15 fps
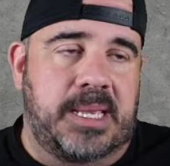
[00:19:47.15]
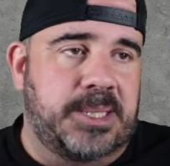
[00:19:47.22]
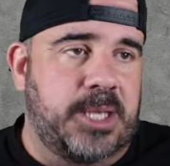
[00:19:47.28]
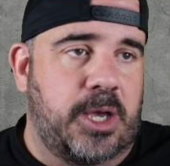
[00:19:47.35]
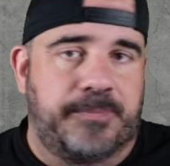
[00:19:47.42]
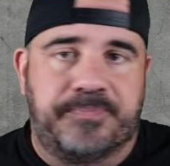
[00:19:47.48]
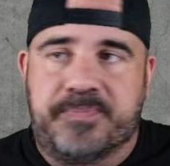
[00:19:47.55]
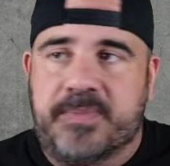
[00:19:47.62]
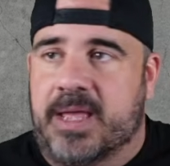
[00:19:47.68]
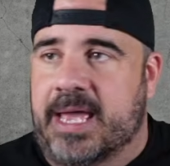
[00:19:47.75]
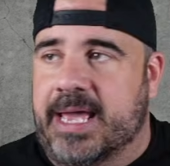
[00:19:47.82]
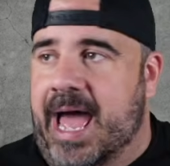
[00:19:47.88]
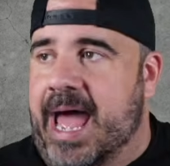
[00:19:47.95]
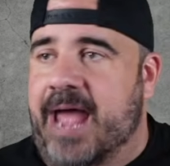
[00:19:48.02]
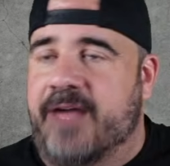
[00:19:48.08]
So
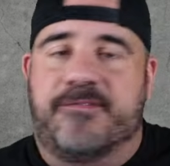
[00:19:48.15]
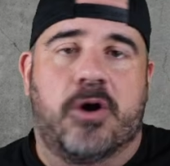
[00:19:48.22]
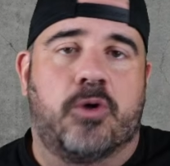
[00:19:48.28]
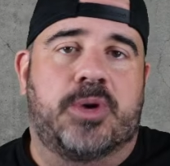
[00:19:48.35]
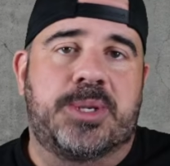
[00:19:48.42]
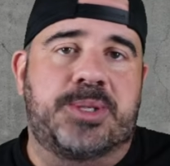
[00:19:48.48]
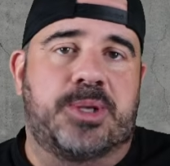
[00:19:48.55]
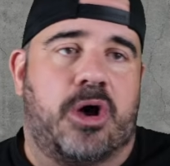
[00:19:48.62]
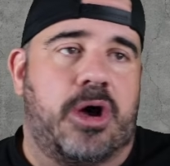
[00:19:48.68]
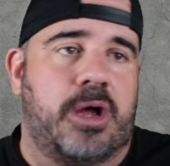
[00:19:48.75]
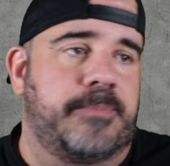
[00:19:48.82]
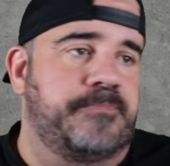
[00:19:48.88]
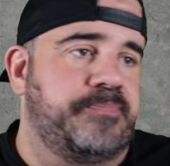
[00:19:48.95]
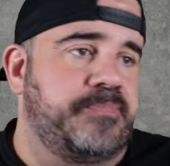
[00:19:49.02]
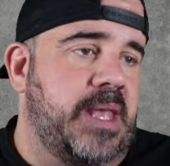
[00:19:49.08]
Like I focus
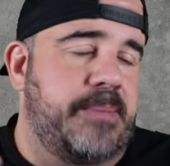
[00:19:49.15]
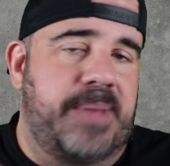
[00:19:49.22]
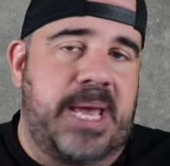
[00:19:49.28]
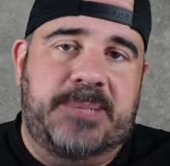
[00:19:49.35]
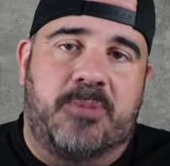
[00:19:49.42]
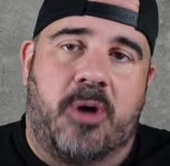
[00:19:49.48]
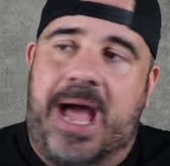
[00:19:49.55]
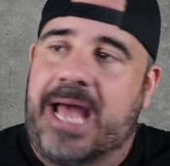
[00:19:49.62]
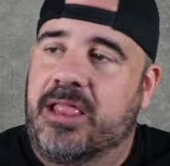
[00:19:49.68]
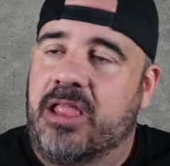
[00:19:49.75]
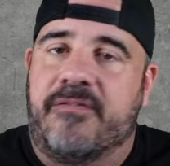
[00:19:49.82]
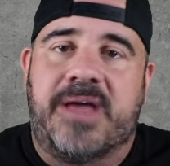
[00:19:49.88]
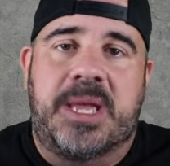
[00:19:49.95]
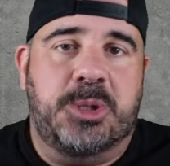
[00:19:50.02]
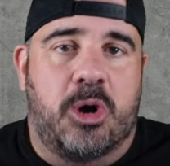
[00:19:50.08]
on in baseball, I
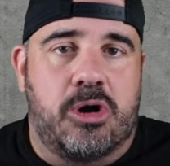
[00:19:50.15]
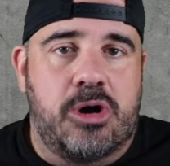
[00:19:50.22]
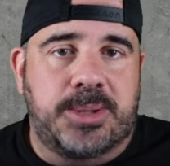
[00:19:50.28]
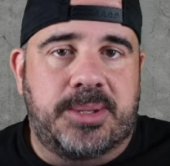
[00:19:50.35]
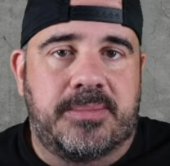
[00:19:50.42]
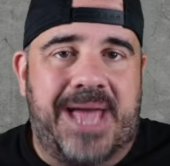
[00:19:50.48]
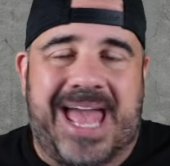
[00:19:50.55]
love HRs.